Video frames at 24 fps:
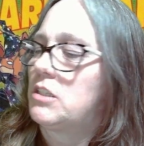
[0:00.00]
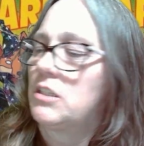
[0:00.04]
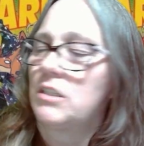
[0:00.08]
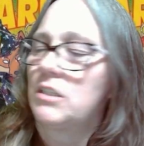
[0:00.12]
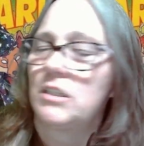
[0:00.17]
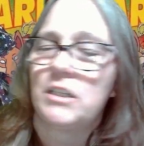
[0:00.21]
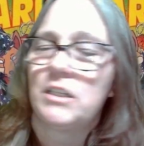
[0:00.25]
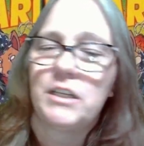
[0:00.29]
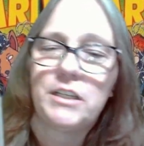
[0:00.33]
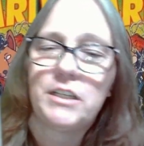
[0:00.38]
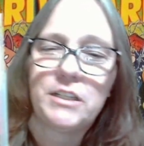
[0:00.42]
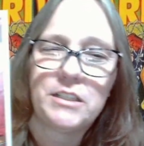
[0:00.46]

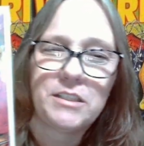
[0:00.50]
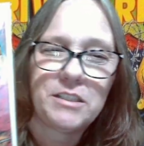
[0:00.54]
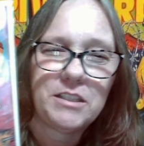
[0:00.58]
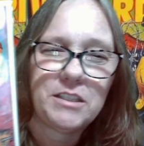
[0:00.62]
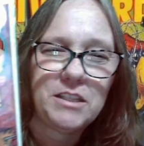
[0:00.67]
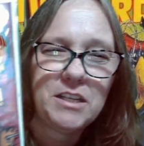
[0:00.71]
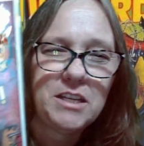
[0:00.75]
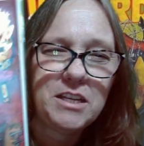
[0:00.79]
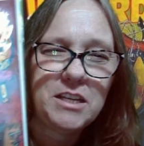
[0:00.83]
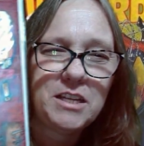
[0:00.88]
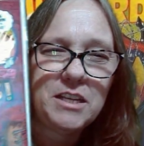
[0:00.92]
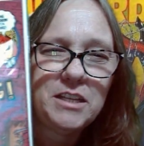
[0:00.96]
Latest
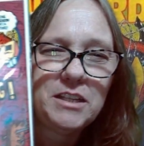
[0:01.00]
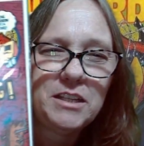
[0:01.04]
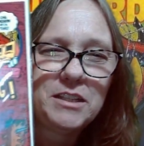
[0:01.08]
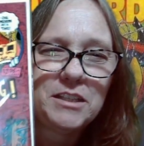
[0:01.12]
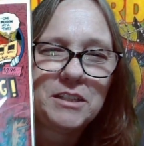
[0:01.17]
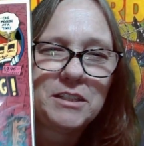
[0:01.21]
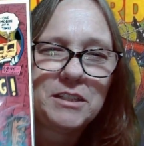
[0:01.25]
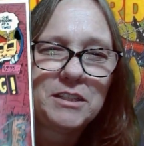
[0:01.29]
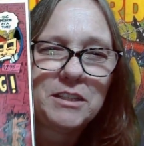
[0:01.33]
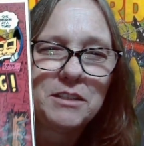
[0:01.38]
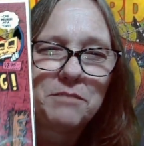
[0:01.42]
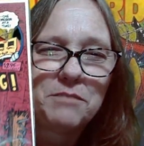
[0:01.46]
thing.
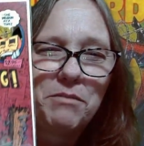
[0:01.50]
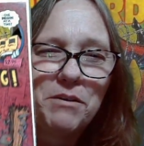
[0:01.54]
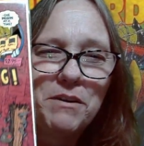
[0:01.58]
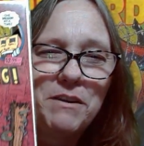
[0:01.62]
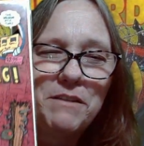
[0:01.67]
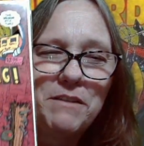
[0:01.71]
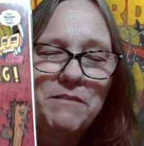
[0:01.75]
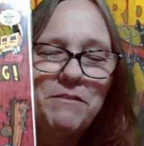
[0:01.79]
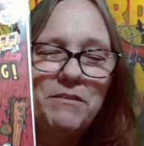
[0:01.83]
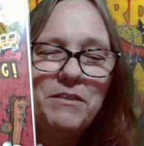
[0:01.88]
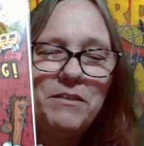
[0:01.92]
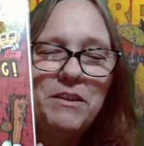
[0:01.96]
This is pretty
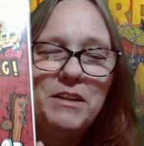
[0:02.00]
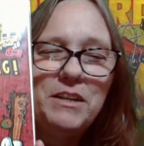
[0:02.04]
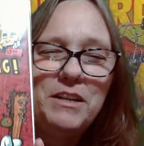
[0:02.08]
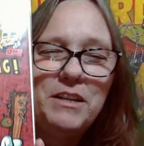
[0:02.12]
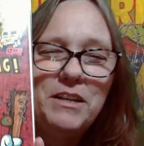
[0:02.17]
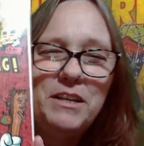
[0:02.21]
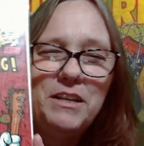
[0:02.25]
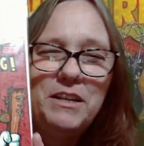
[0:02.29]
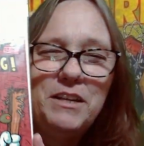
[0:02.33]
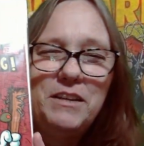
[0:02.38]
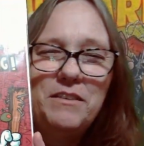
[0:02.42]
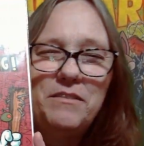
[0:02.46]

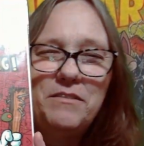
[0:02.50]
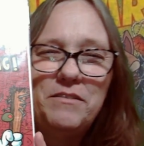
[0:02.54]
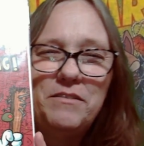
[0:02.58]
funny.